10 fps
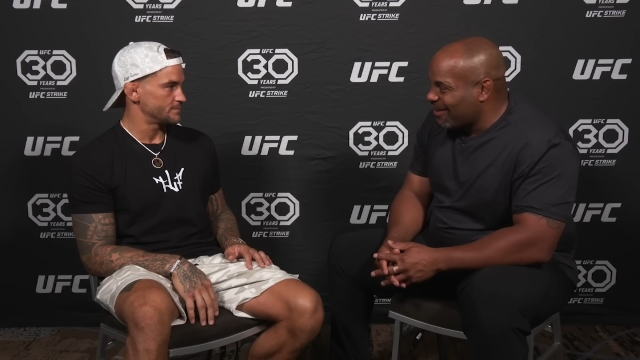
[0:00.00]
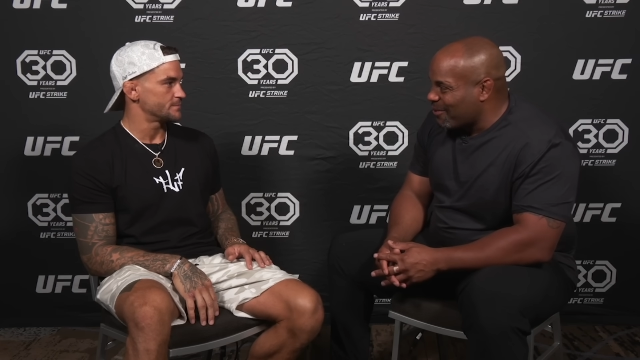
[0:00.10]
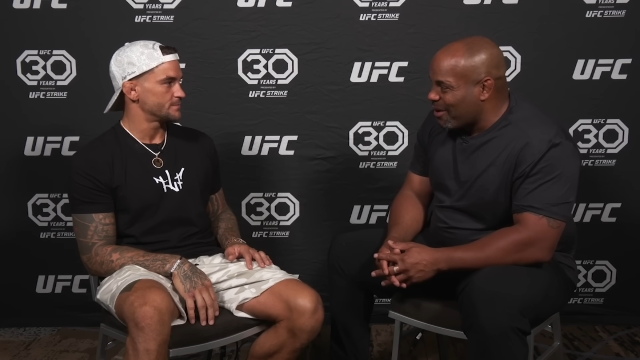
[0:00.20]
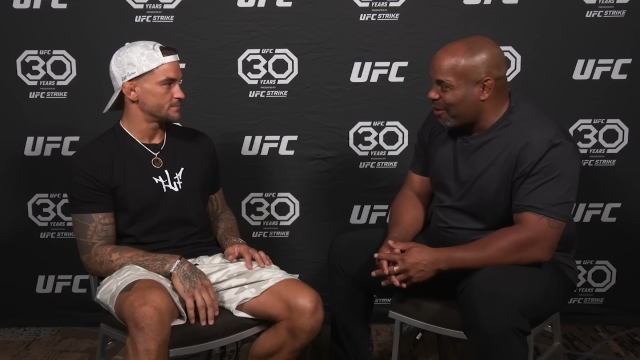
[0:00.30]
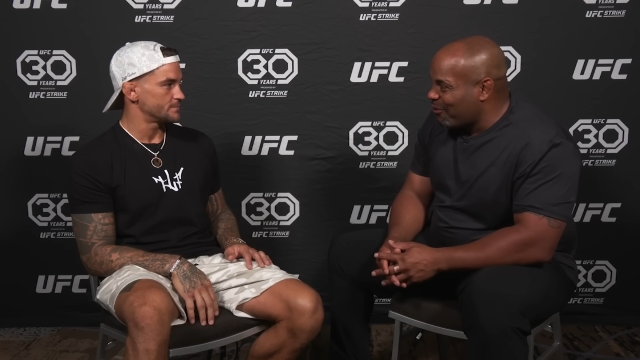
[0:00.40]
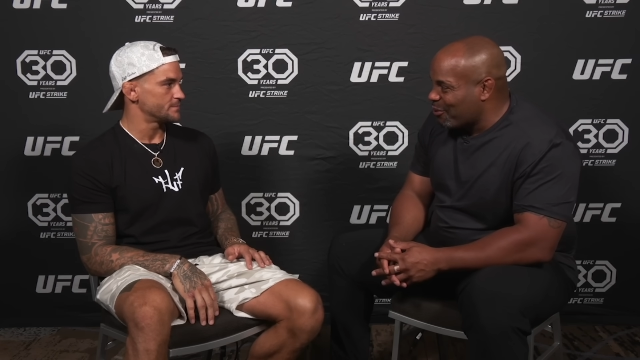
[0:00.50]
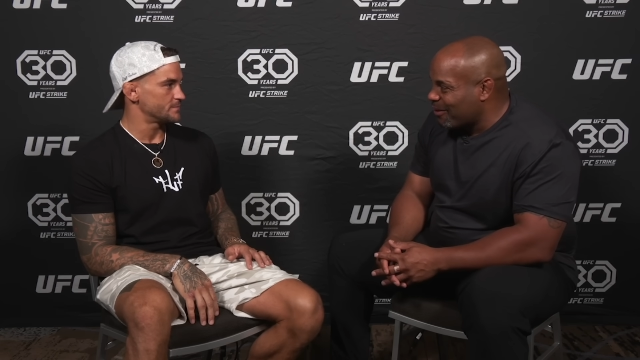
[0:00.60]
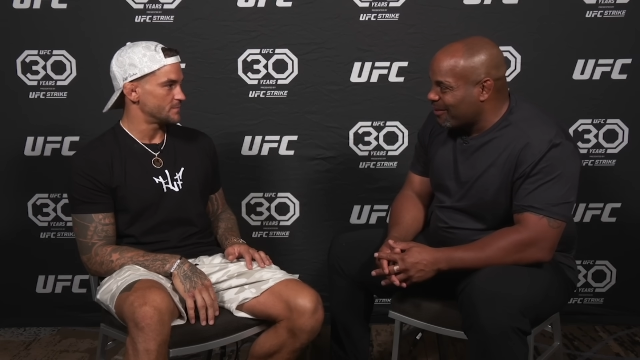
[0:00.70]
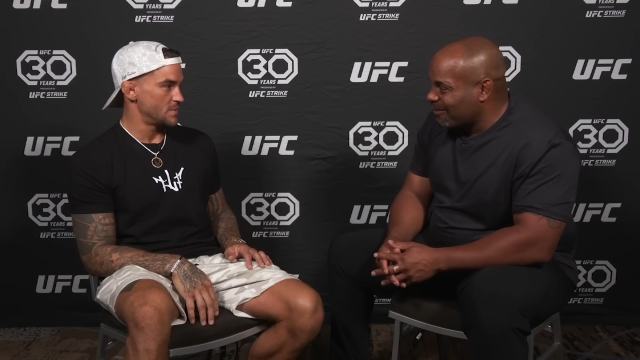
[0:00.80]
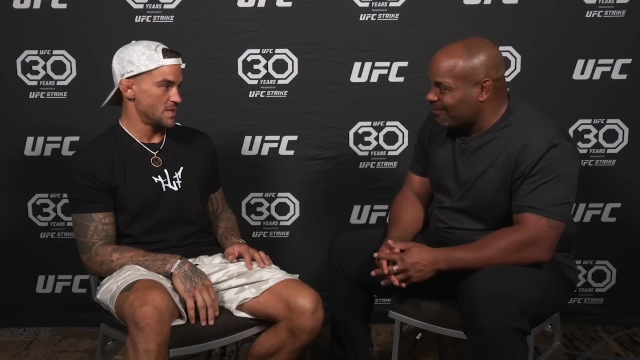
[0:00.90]
Speaker 1: You ready
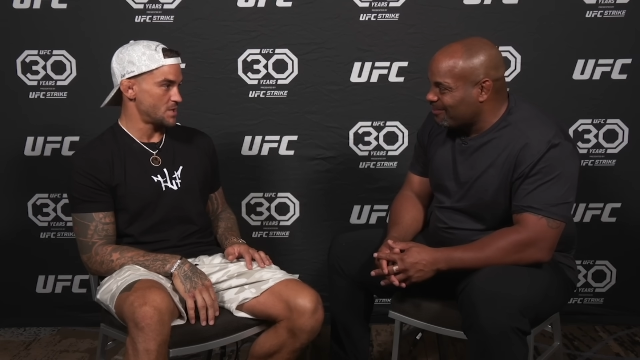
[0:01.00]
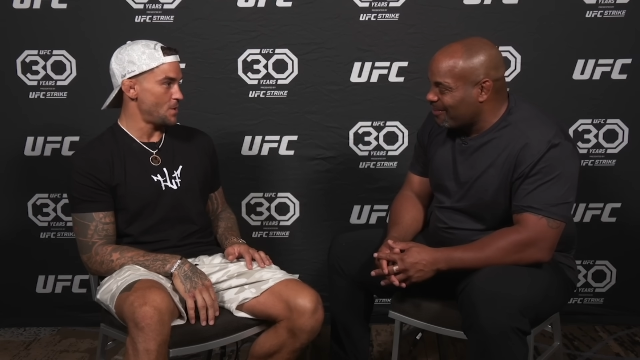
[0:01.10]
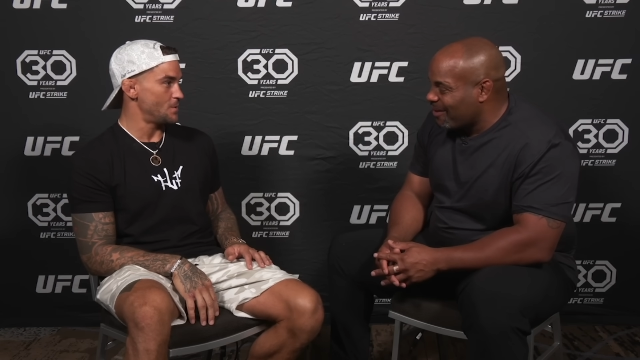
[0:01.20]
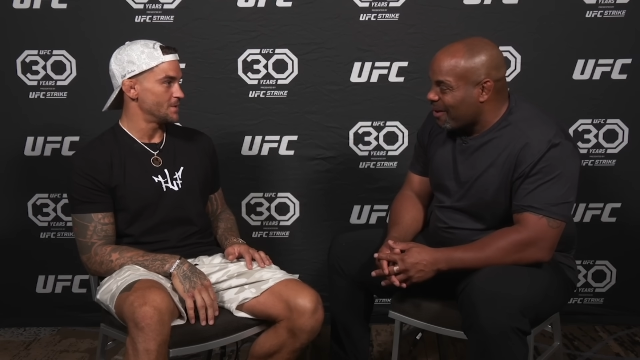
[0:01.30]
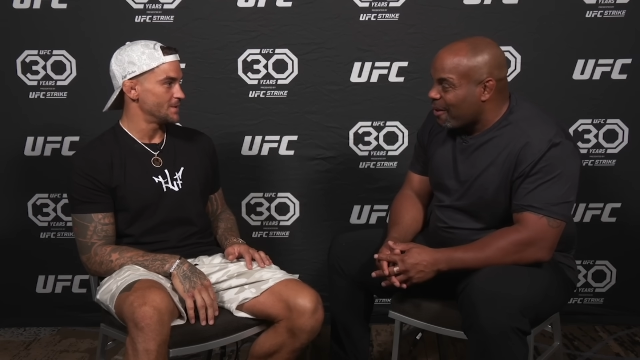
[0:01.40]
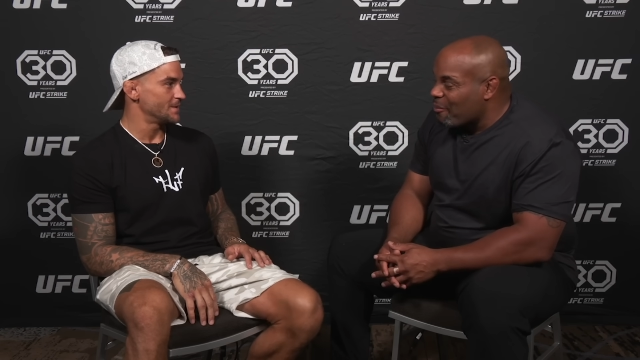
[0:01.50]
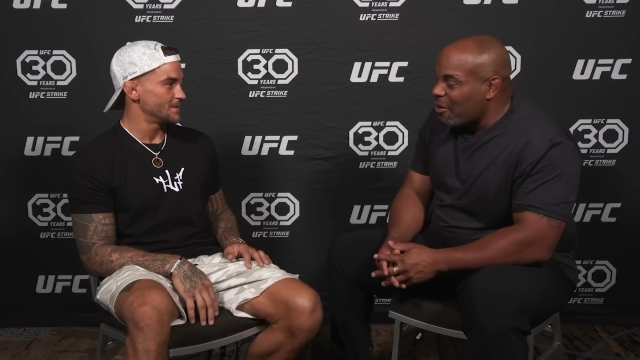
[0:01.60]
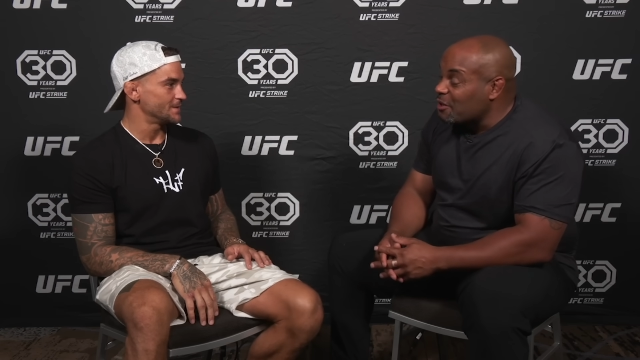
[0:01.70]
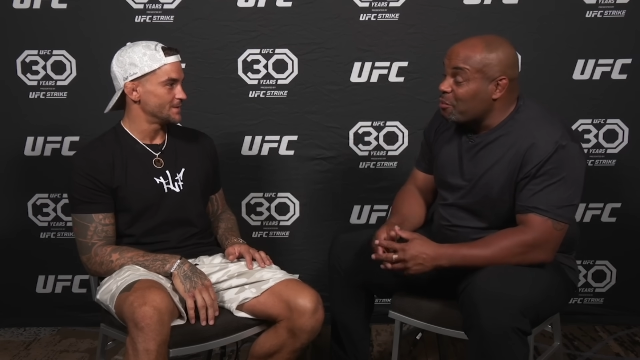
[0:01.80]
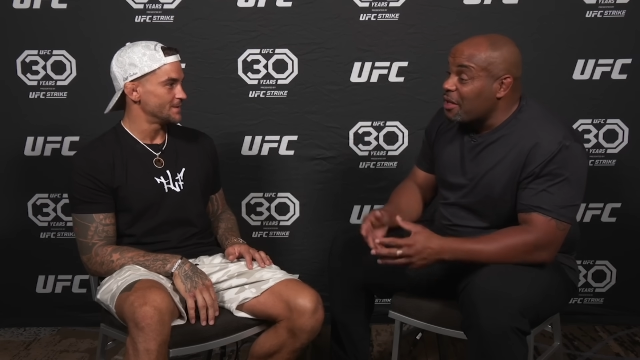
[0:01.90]
for it? Let's go.
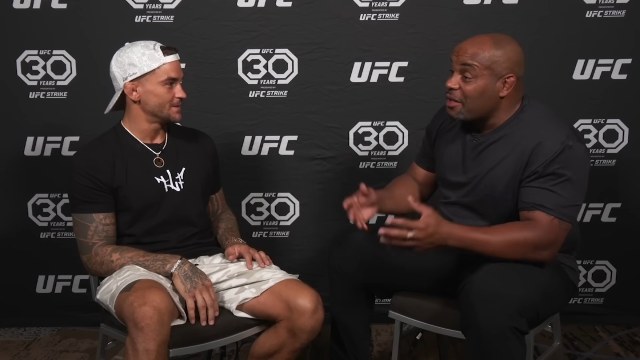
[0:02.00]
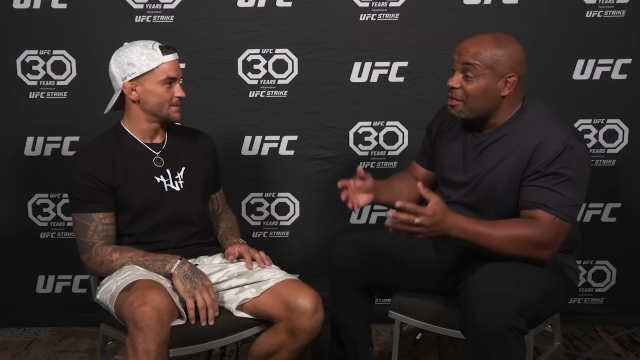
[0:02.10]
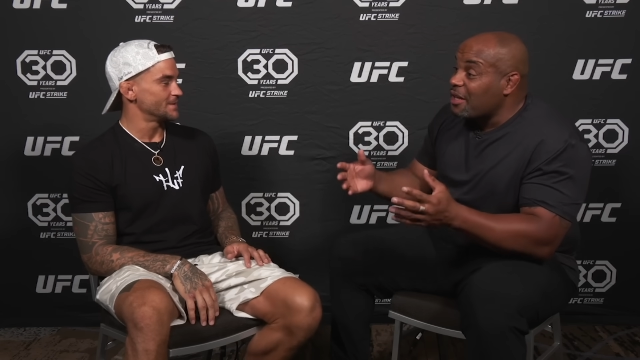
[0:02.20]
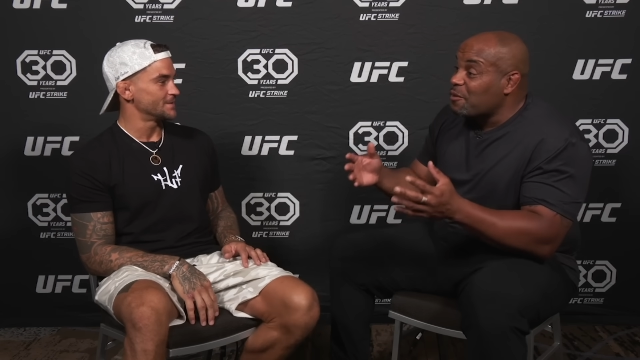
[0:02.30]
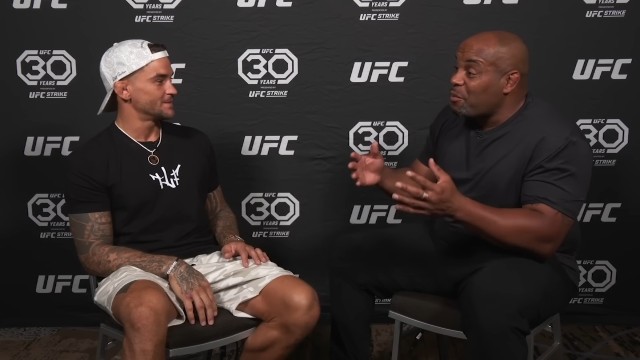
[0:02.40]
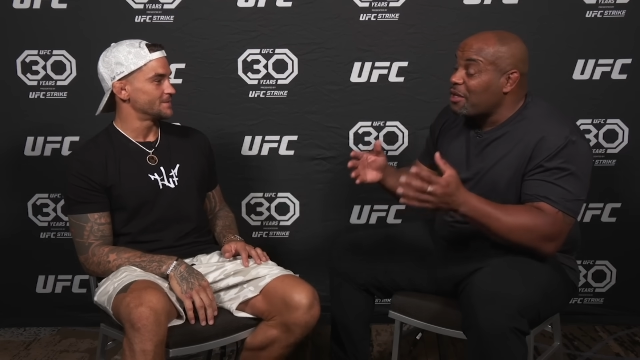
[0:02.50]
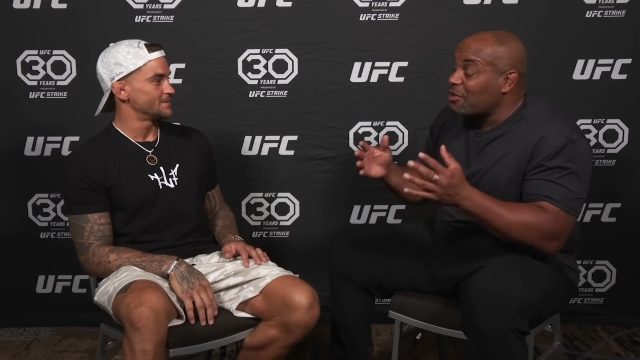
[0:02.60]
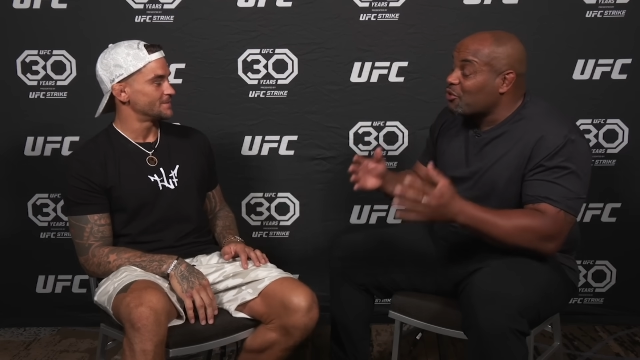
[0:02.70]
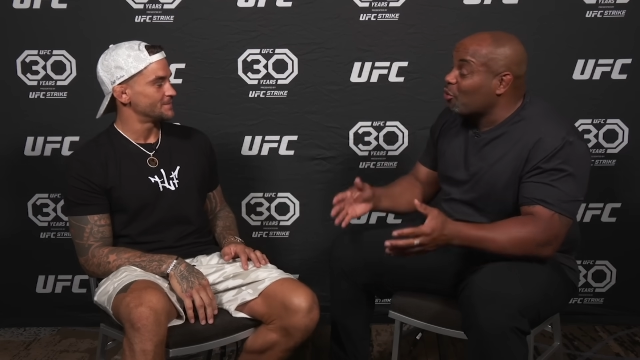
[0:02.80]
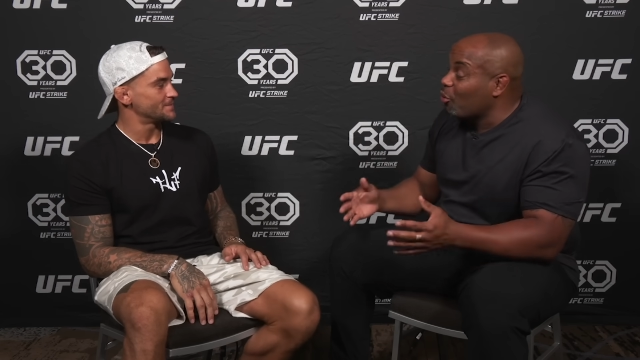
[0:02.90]
Bro, it's been, it's been
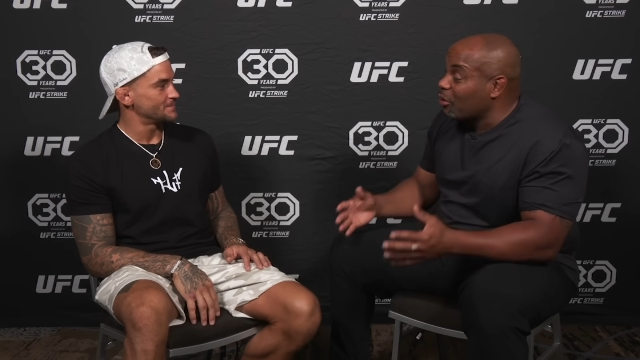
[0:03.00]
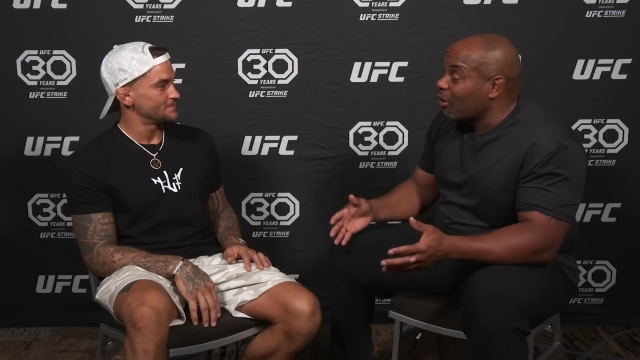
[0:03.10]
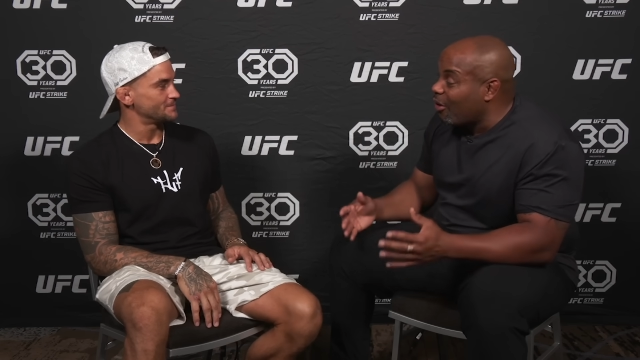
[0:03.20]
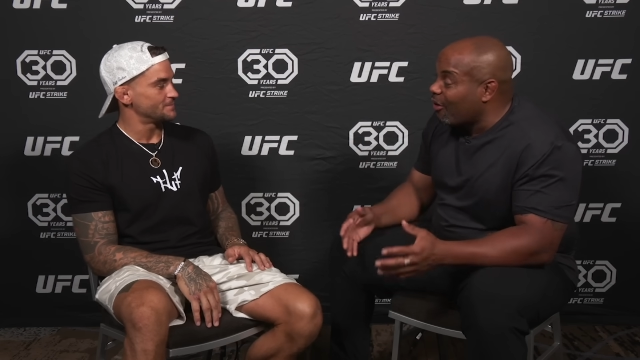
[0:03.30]
so long